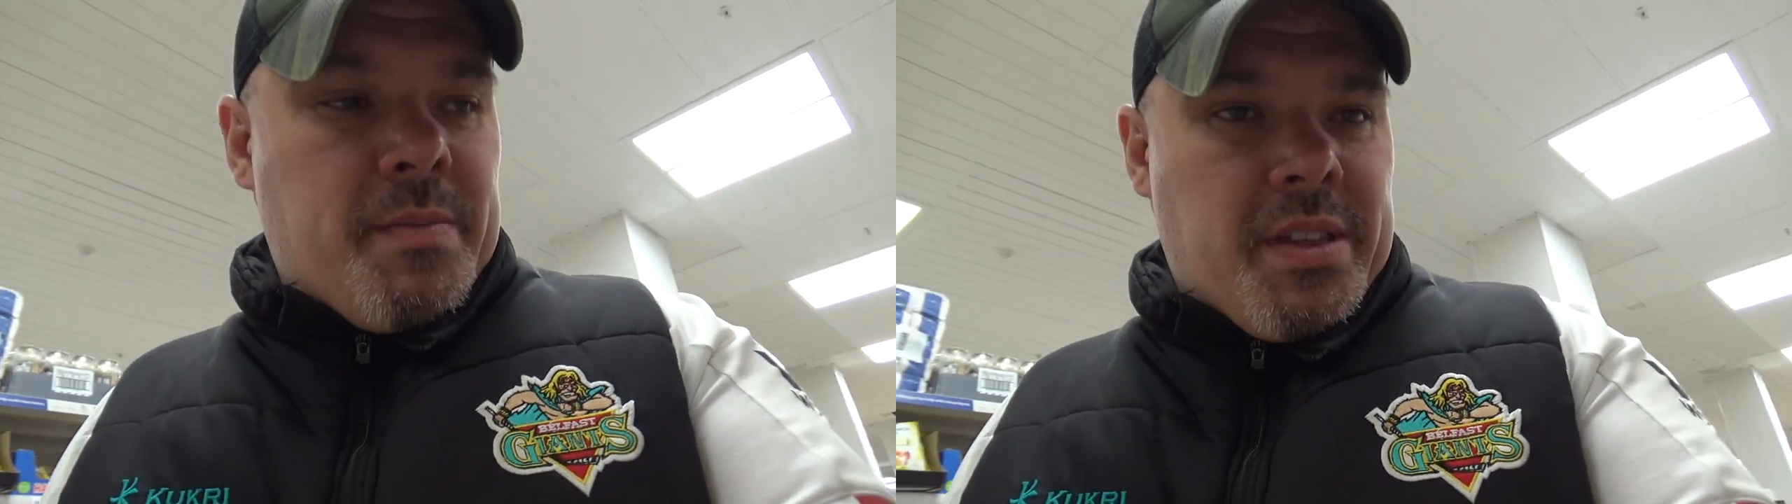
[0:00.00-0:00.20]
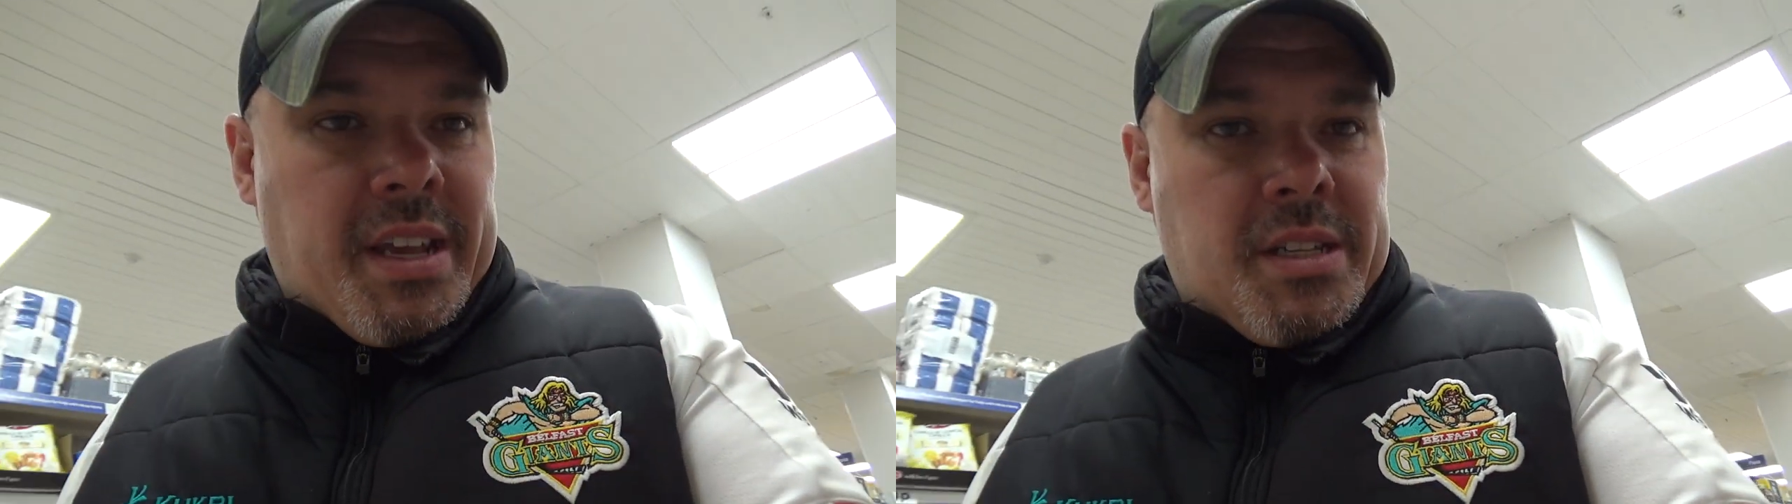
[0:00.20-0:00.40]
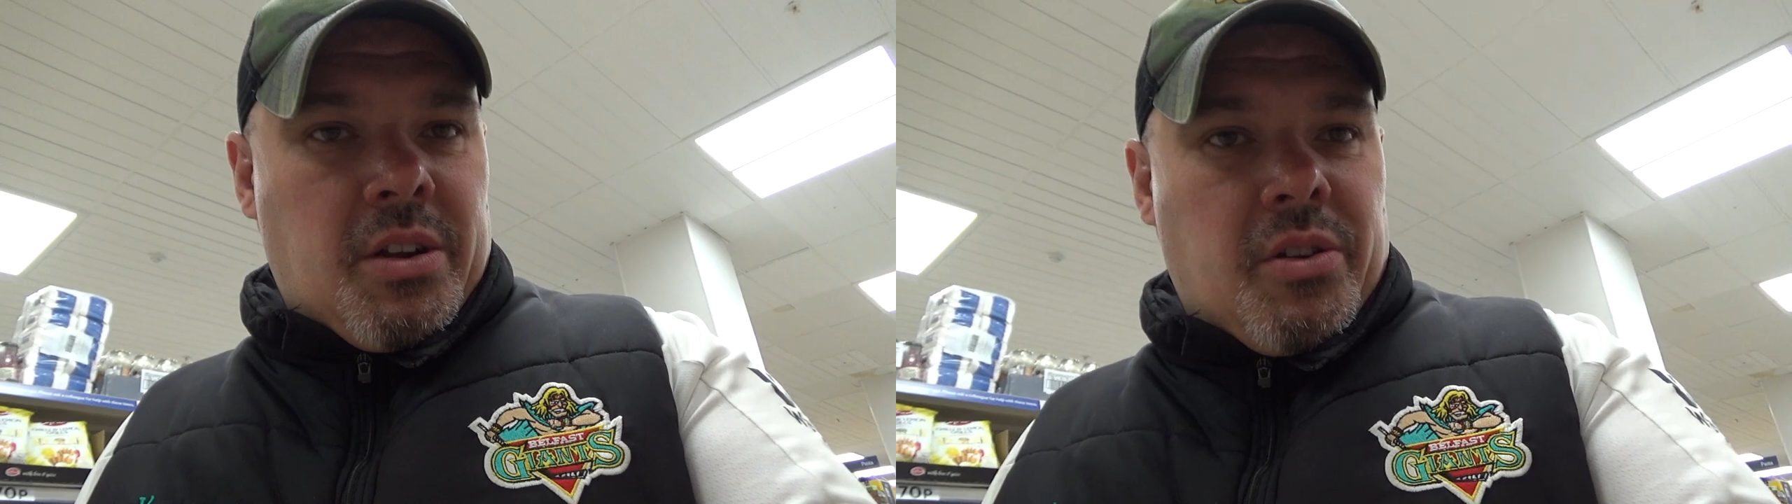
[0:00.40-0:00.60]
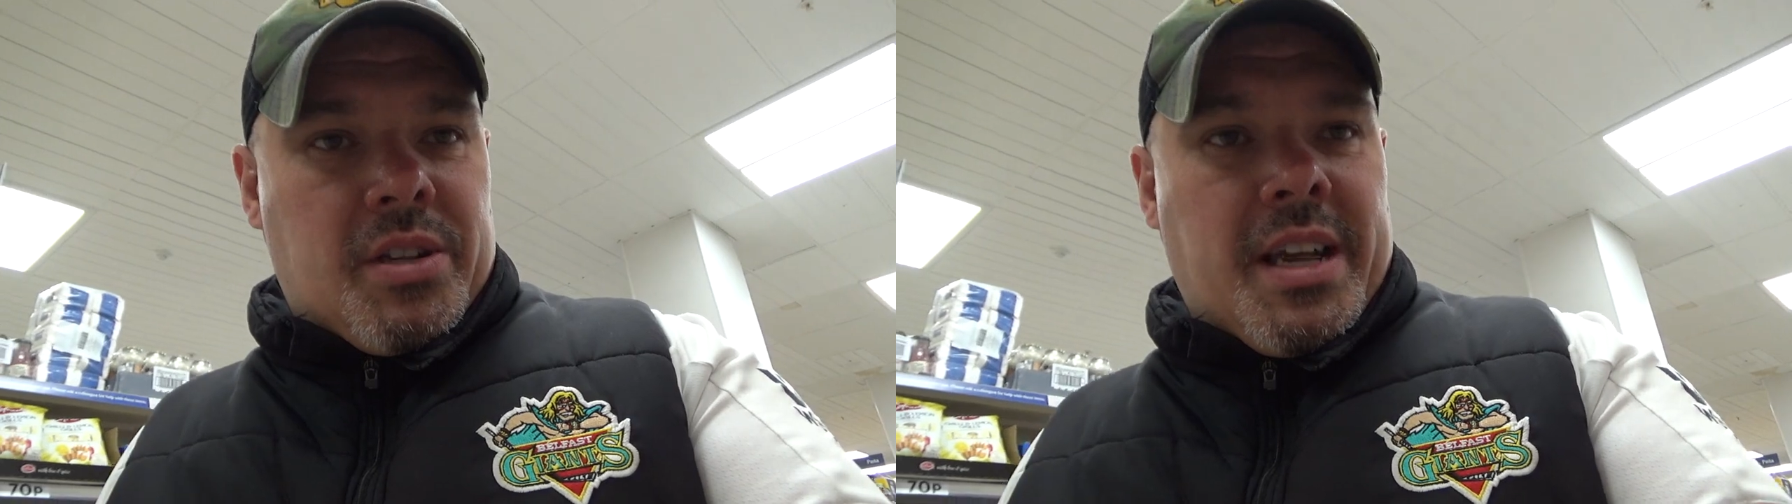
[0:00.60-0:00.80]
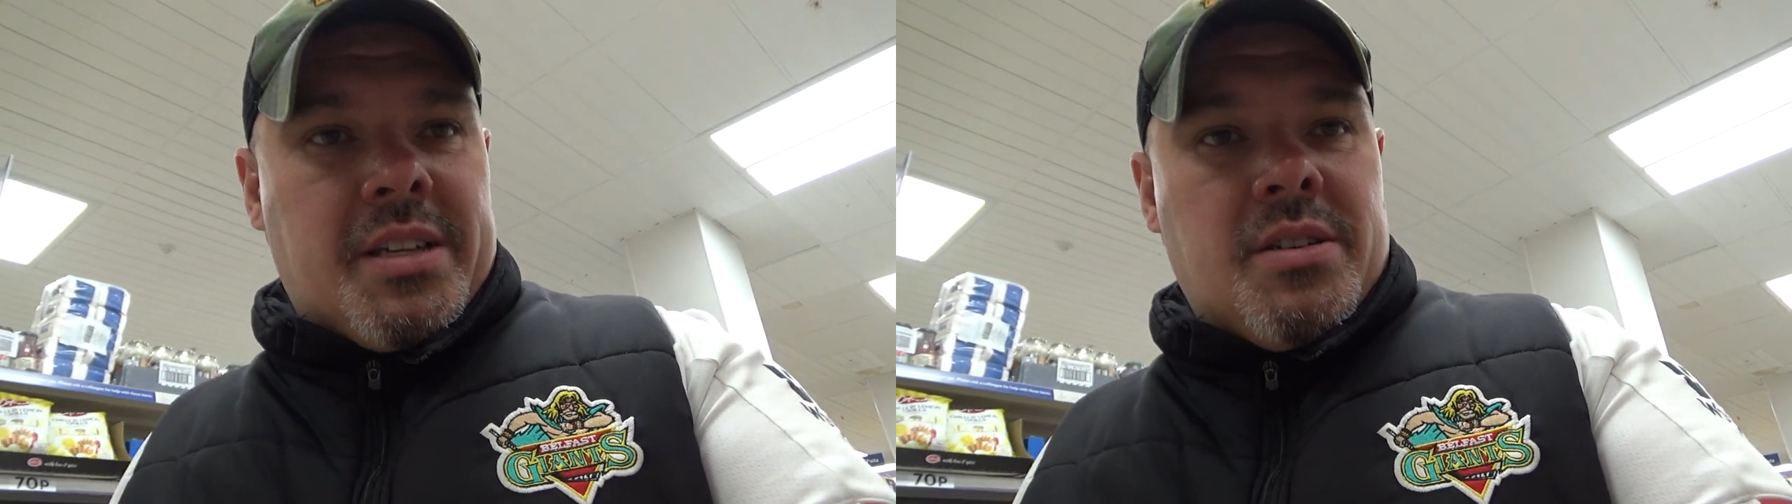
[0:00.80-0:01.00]
some of the things that
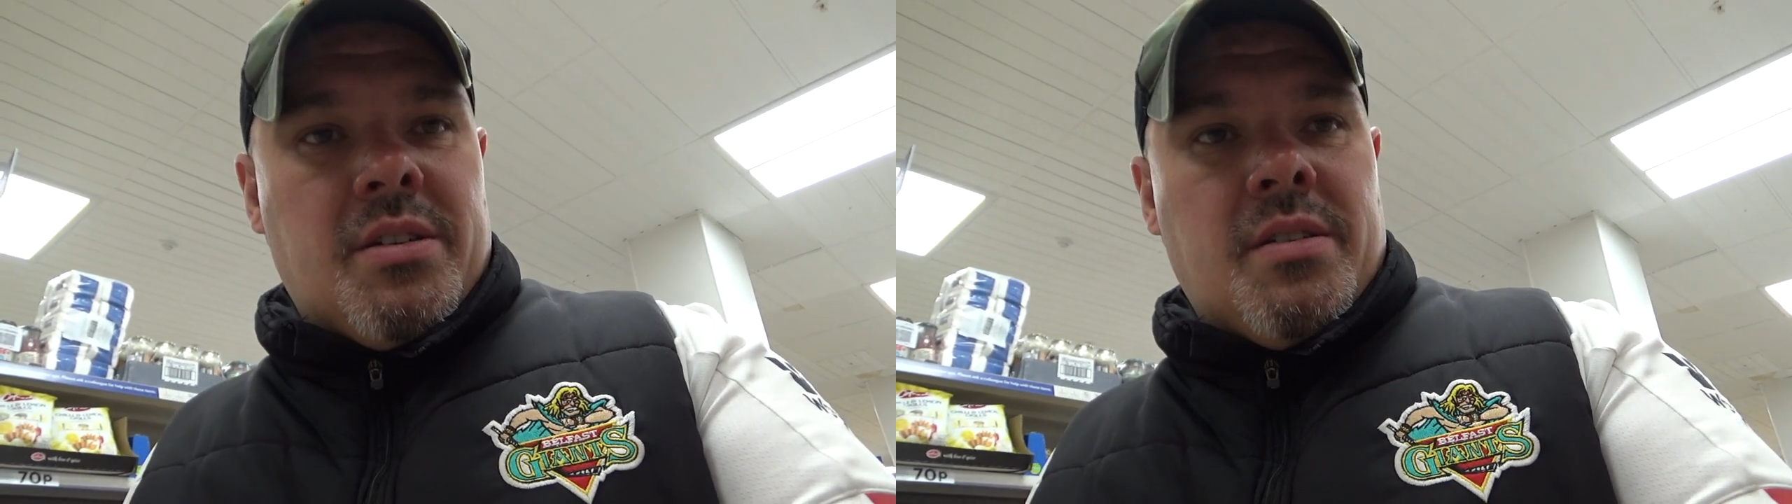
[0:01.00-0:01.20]
Lewis likes?